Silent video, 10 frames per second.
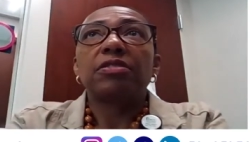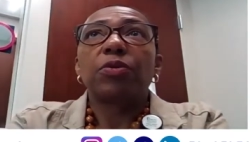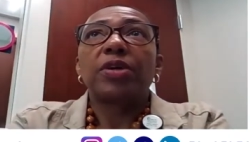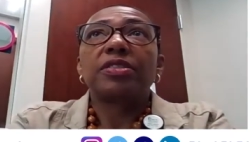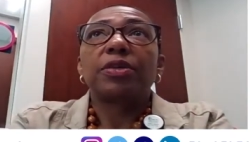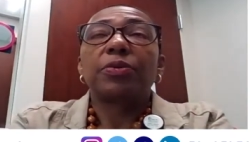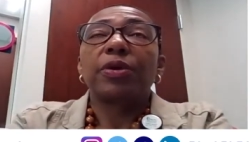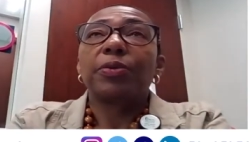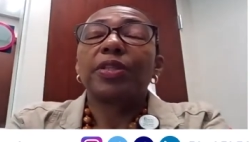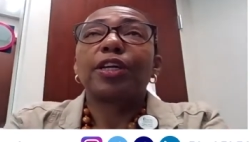the ones that
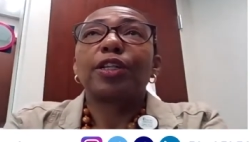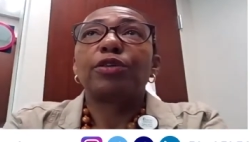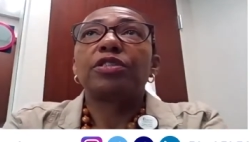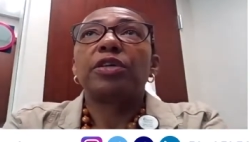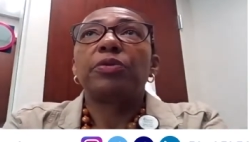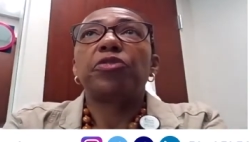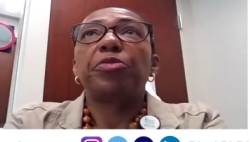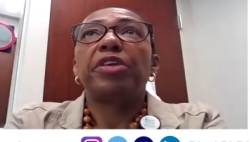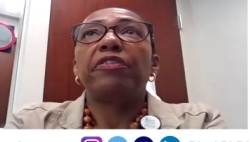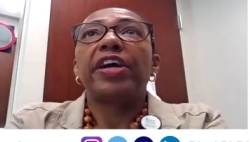work really closely with
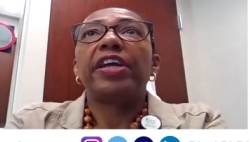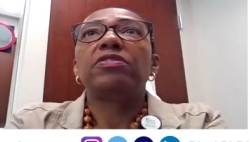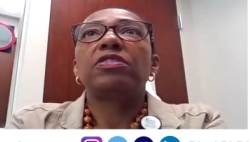me, right?